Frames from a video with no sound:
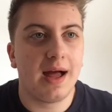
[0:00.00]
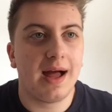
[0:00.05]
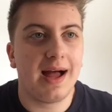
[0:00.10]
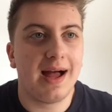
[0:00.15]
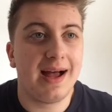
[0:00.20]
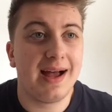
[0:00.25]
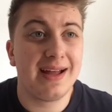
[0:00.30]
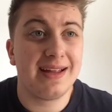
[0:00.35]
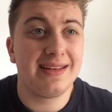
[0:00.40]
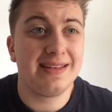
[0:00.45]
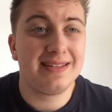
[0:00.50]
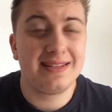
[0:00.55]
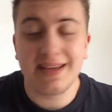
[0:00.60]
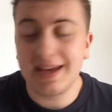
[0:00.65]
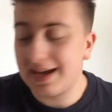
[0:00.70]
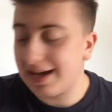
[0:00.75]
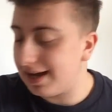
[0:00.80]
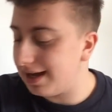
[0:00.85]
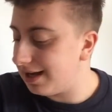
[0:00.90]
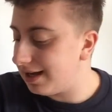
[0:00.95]
And
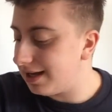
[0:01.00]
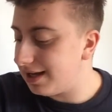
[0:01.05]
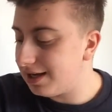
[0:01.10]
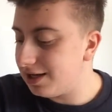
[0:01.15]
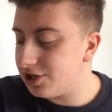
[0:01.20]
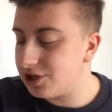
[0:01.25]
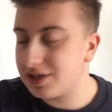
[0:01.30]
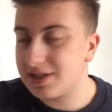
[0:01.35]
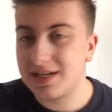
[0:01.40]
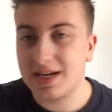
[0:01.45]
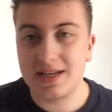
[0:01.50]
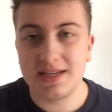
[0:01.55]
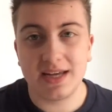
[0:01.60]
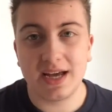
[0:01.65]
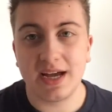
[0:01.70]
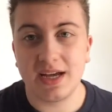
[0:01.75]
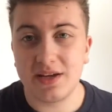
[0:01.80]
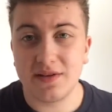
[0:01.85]
yeah, he just said, yeah,